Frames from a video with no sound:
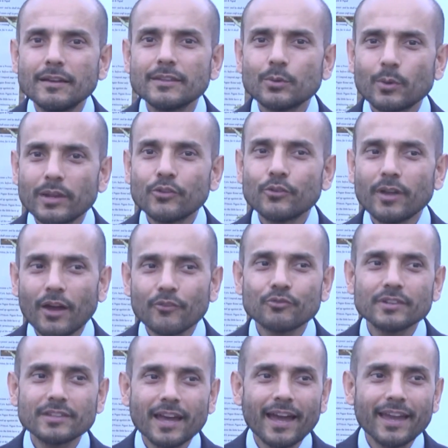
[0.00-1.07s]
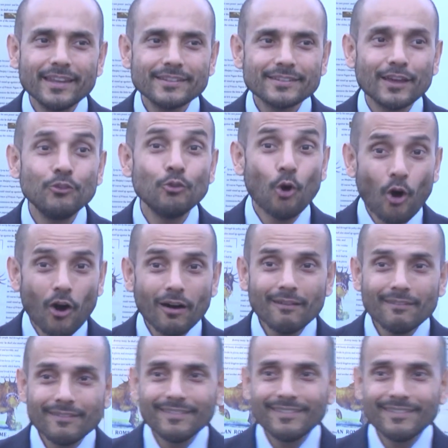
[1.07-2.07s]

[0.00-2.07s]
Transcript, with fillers: 2300 days and not,